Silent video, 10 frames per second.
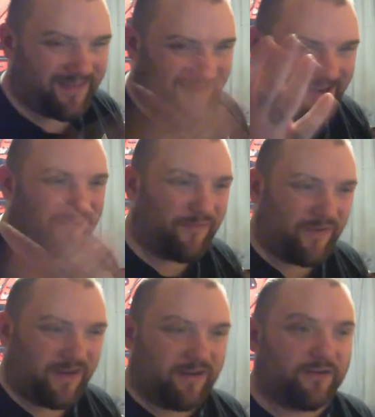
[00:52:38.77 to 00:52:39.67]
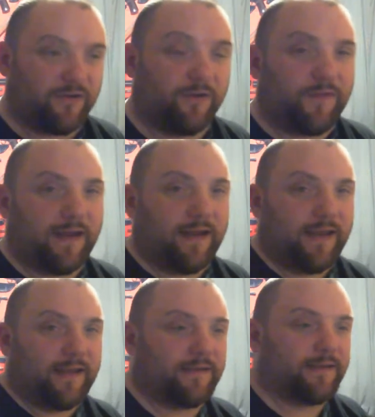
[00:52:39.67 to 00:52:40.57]
And you can sort of feel it
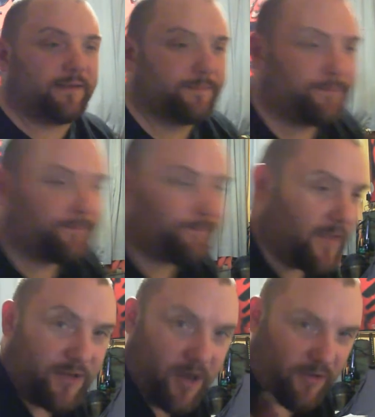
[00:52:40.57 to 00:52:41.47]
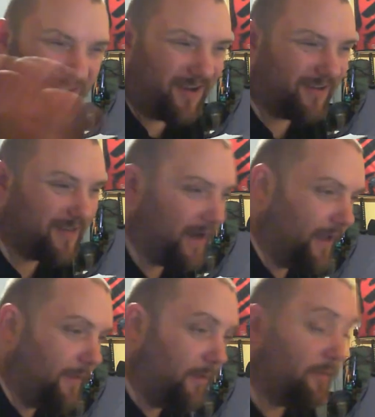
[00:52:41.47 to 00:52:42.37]
is. That's the only reason I say
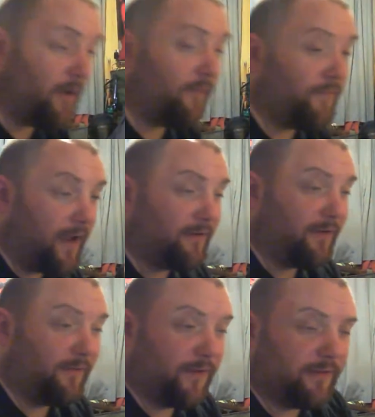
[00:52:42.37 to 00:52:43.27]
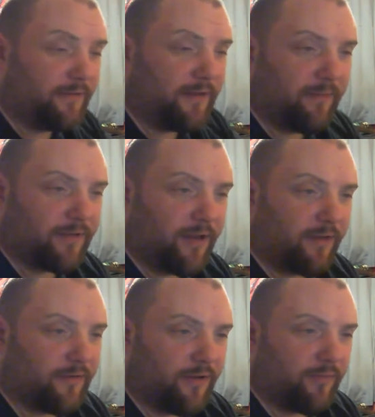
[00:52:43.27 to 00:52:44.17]
that. I thank you for the tips, though,
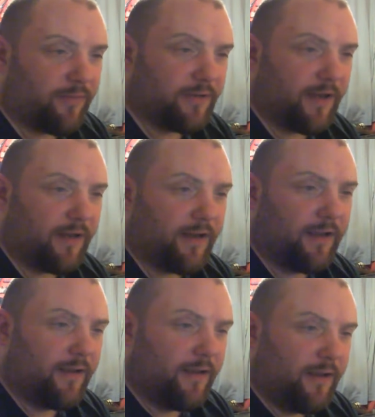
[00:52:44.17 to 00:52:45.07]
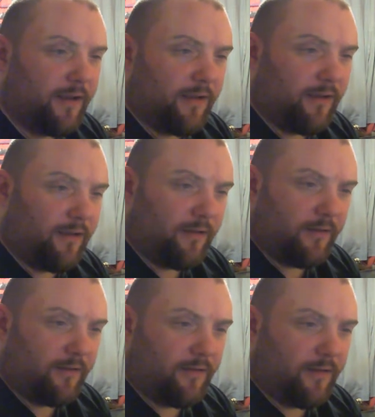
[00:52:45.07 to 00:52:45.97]
because I do appreciate
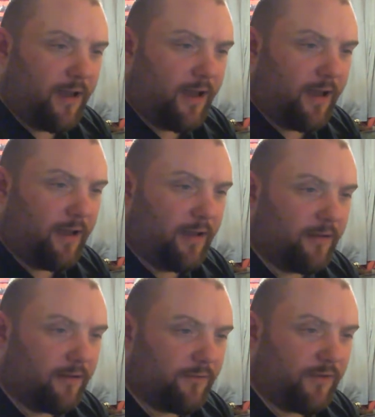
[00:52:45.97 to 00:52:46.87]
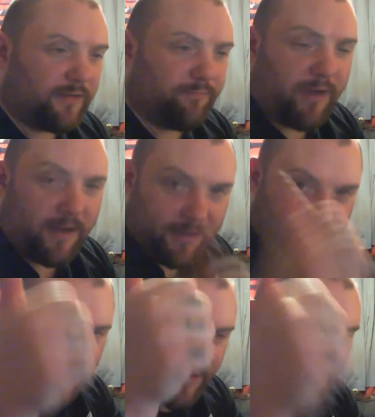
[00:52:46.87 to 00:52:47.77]
that. Chris
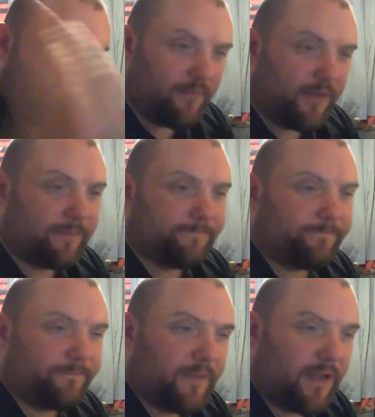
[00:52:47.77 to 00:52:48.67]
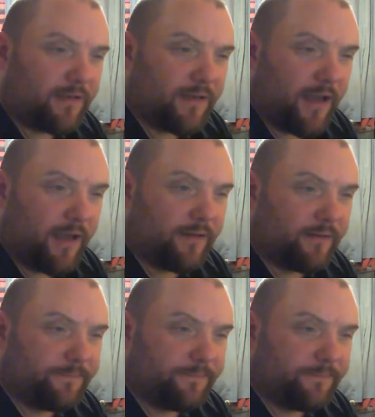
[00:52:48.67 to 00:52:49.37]
Budinger, you're right, mate. He said,